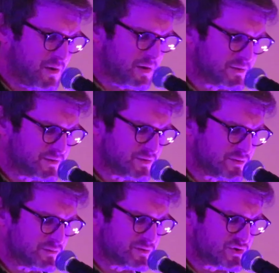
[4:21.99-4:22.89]

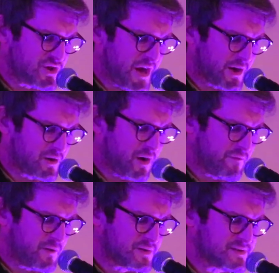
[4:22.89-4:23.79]
onto chair
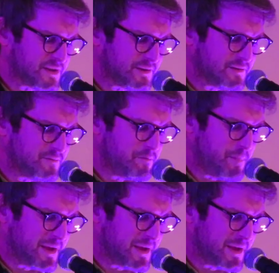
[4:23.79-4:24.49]
covers and